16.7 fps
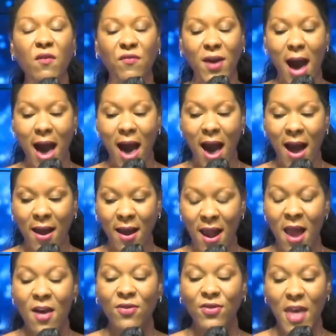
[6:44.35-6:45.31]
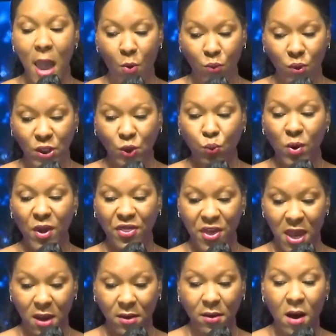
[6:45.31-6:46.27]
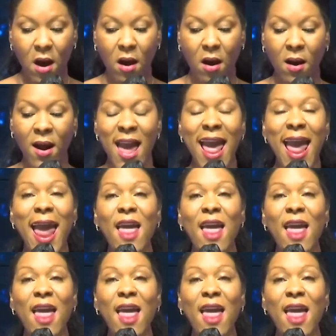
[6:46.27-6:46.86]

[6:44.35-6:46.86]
of God that was within her.